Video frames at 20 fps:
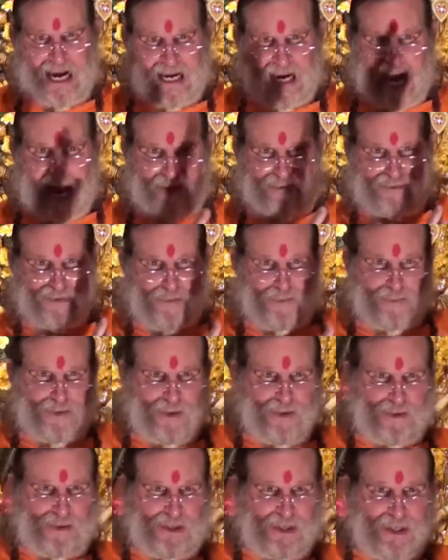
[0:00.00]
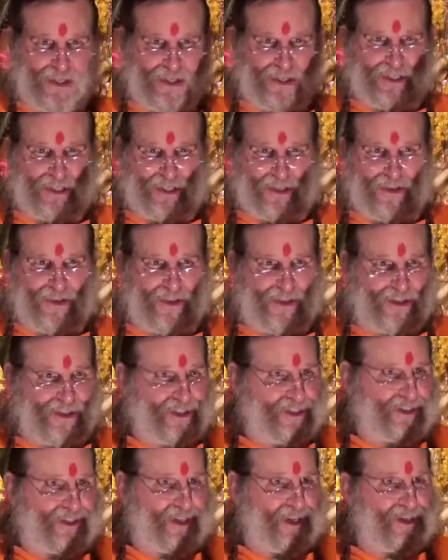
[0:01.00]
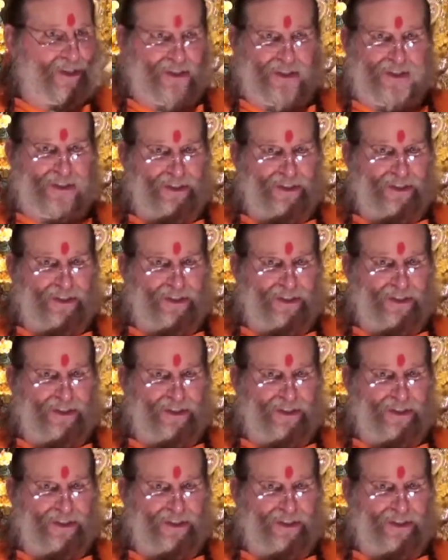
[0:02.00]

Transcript: a contribution to, the, to